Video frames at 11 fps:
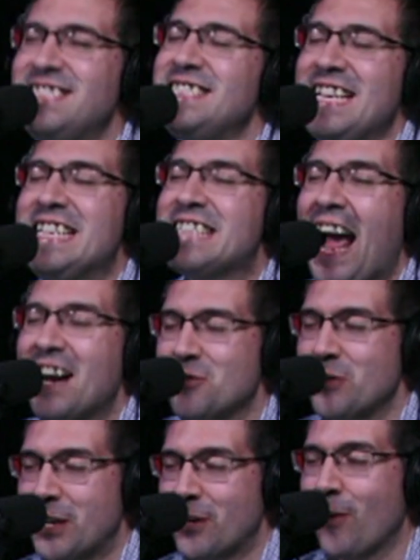He's
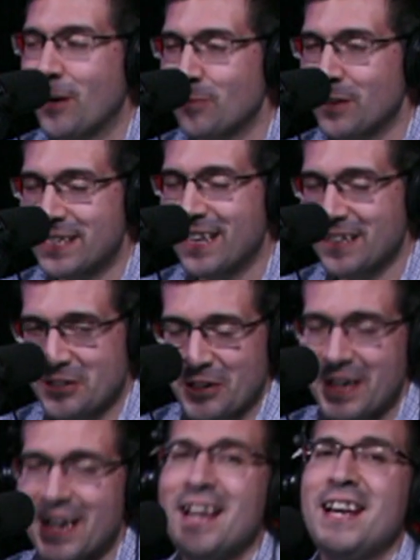actually incredibly
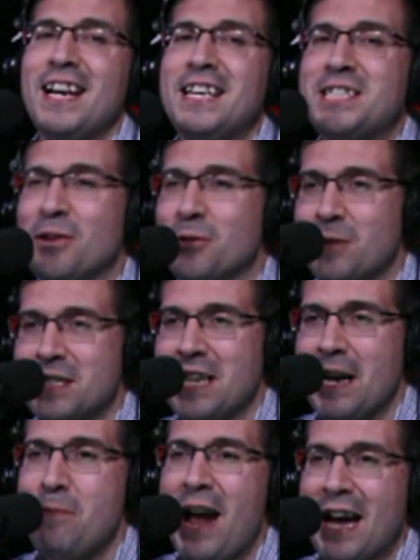intelligent. He's the only reason
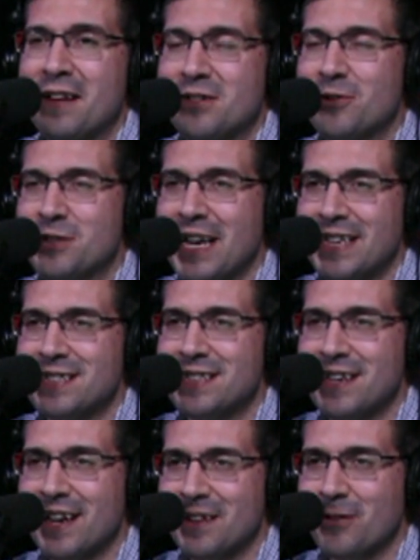I passed earth science in
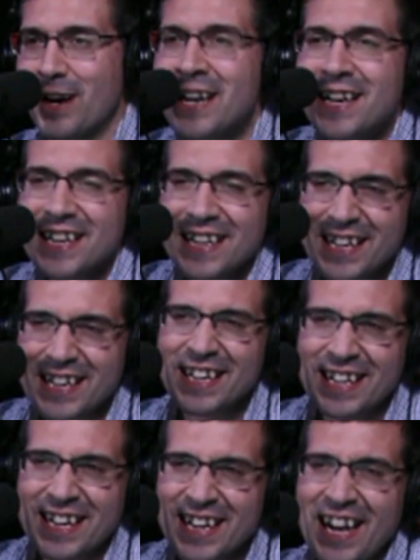9th grade.
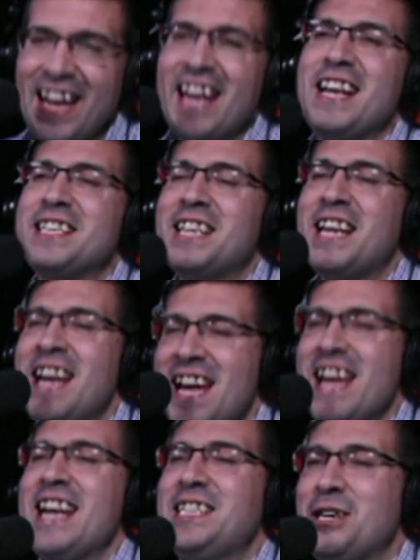
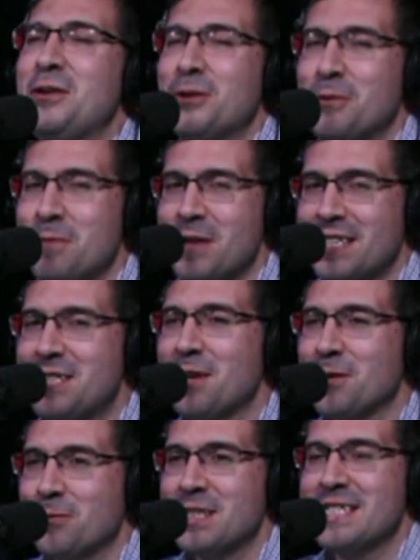He tutored me. It's the
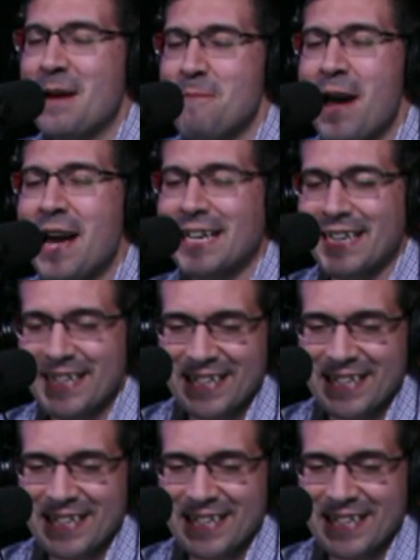only reason I made it.